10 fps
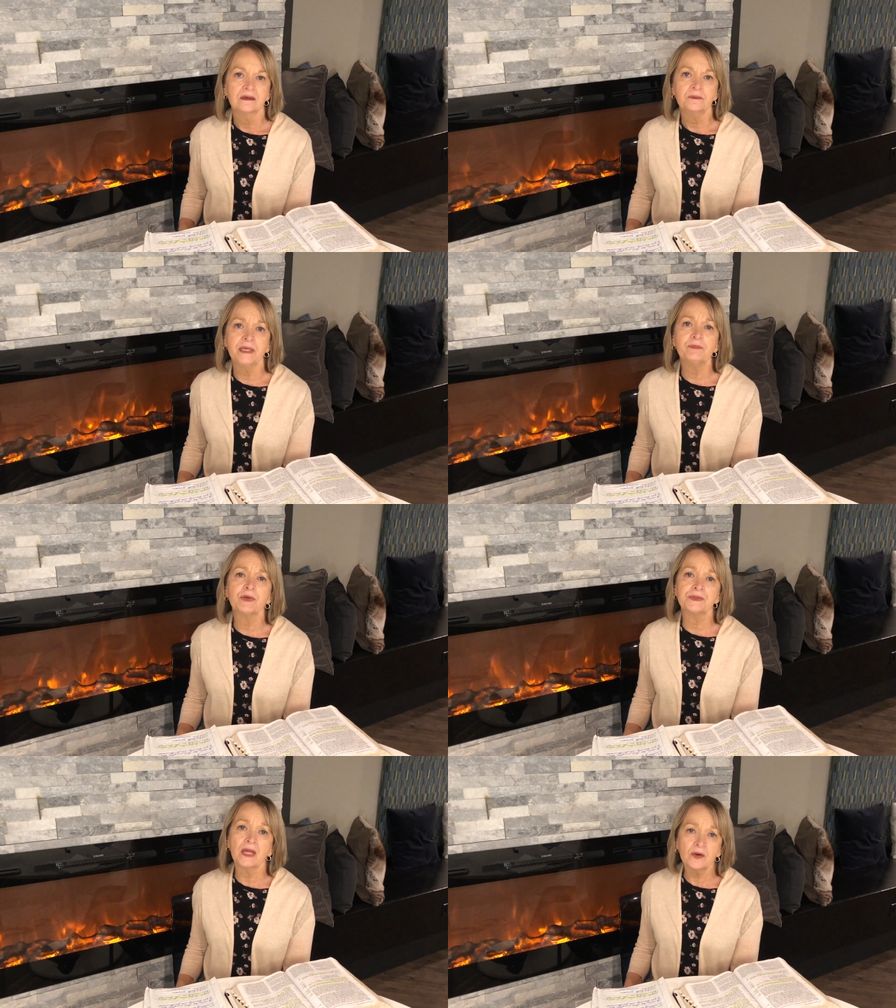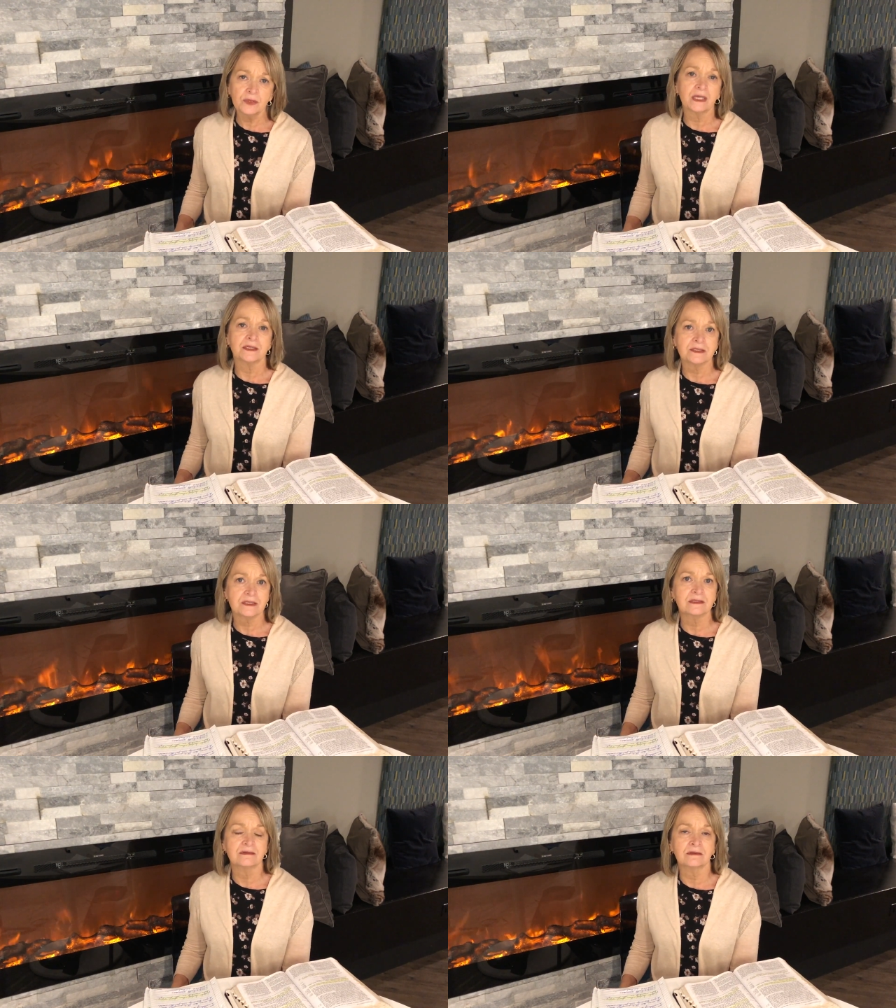People
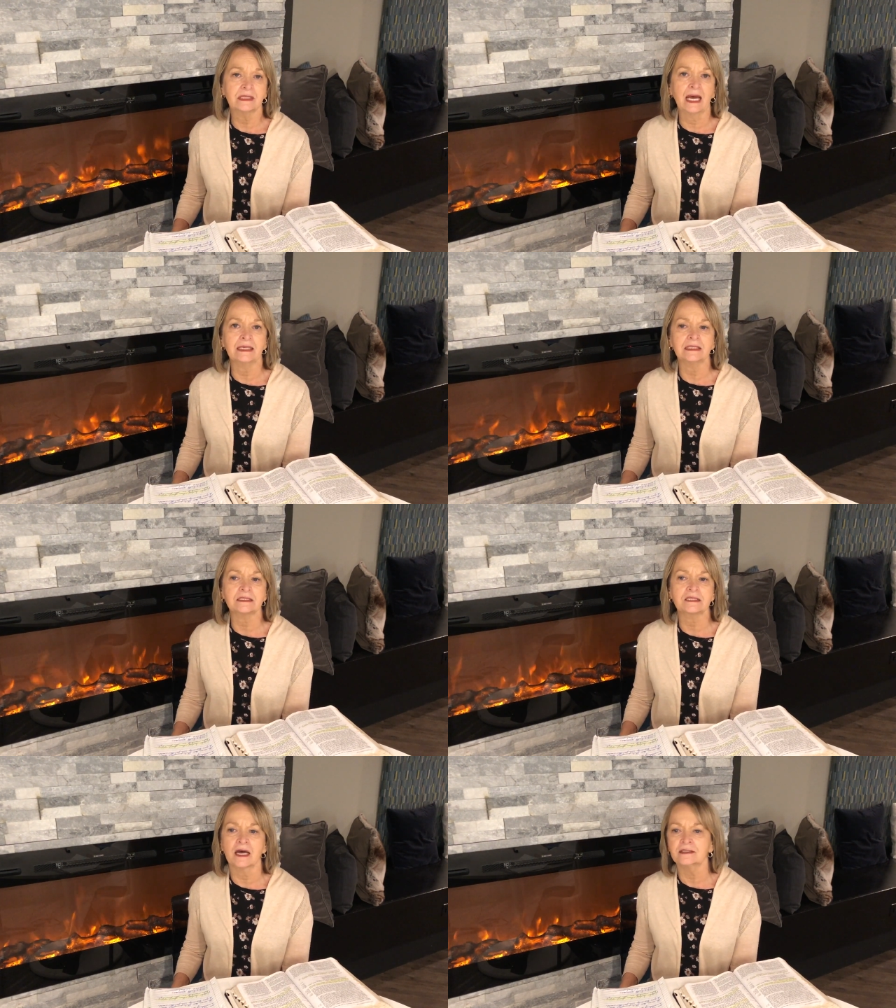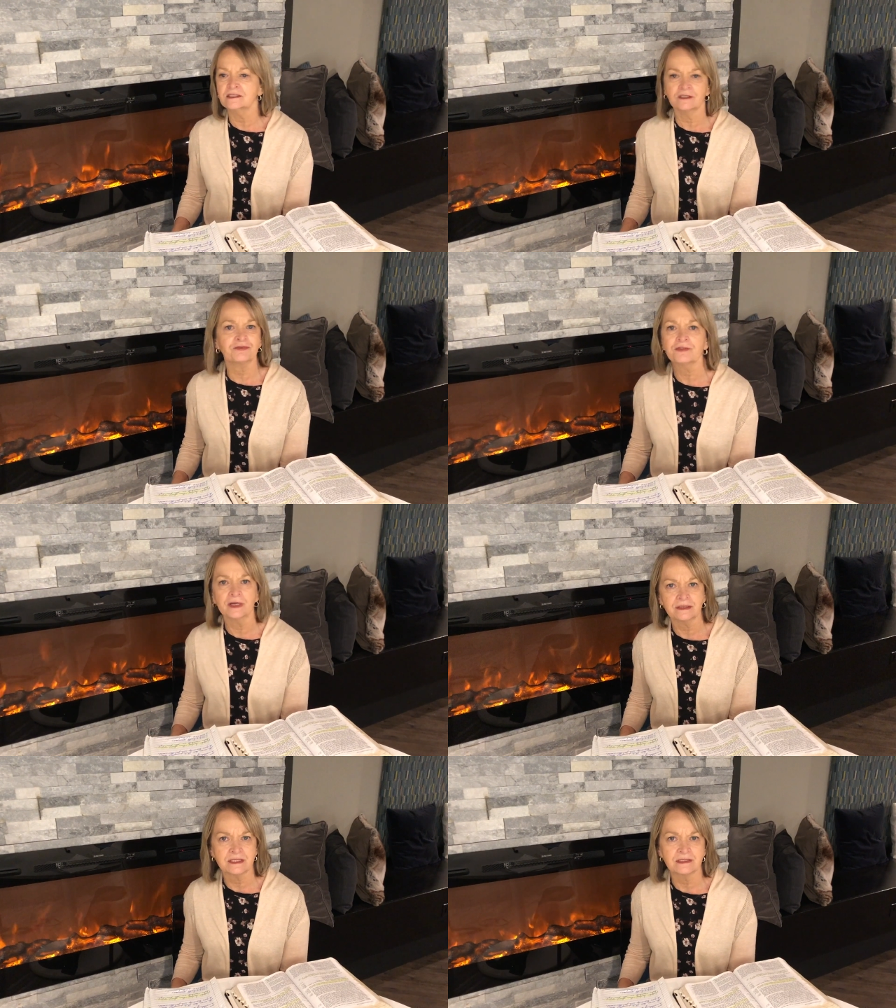notice that it's a
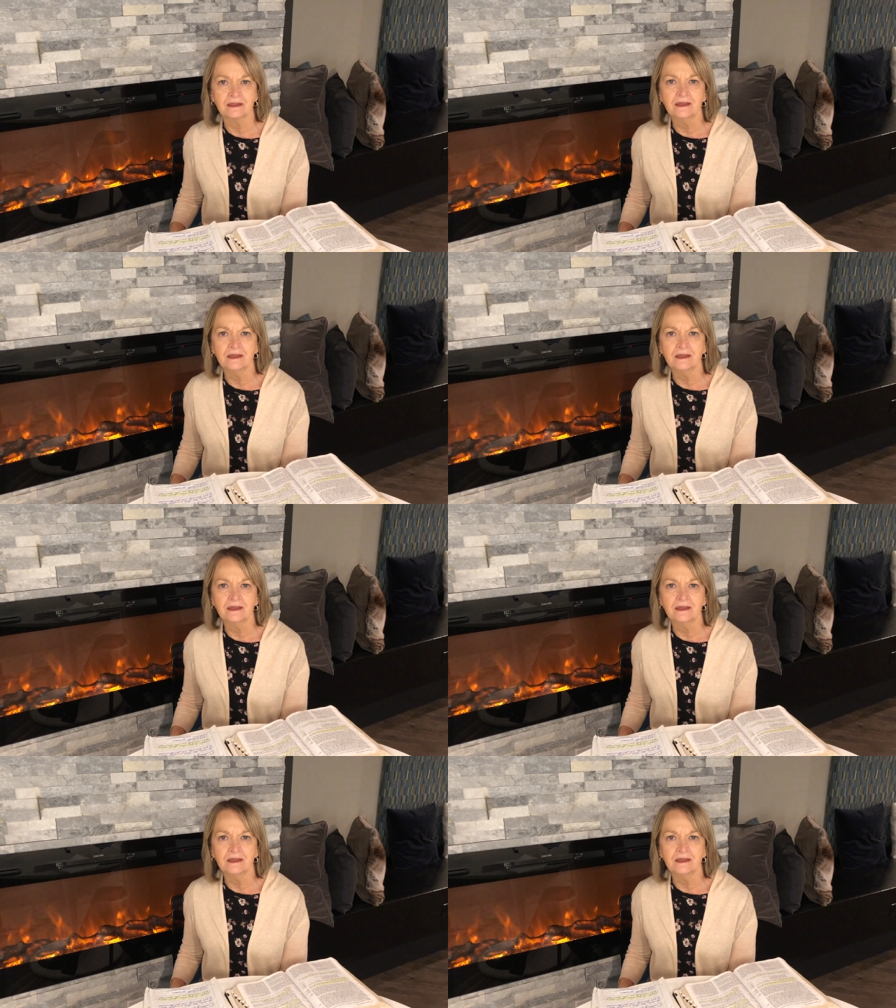different